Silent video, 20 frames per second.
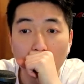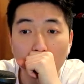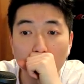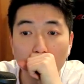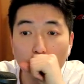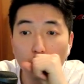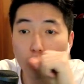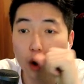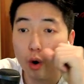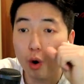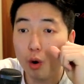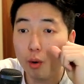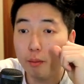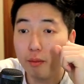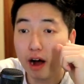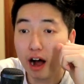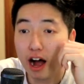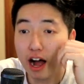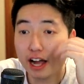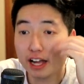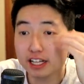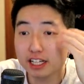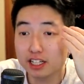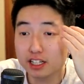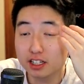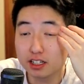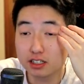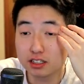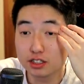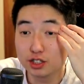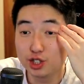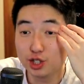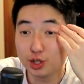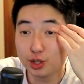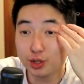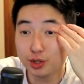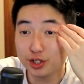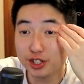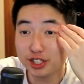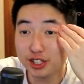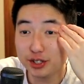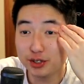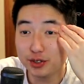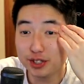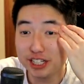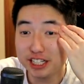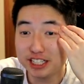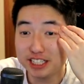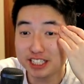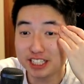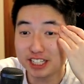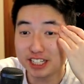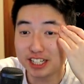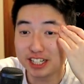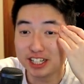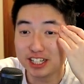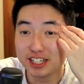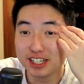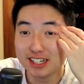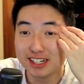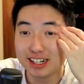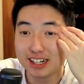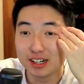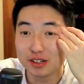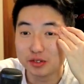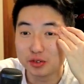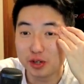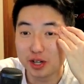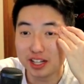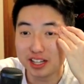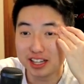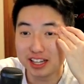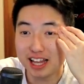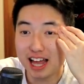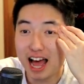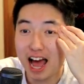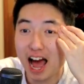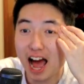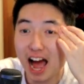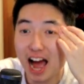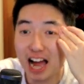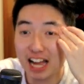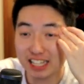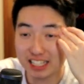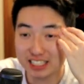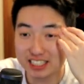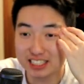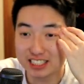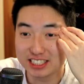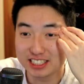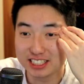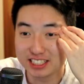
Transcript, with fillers: Oh my, dude, you need to relax.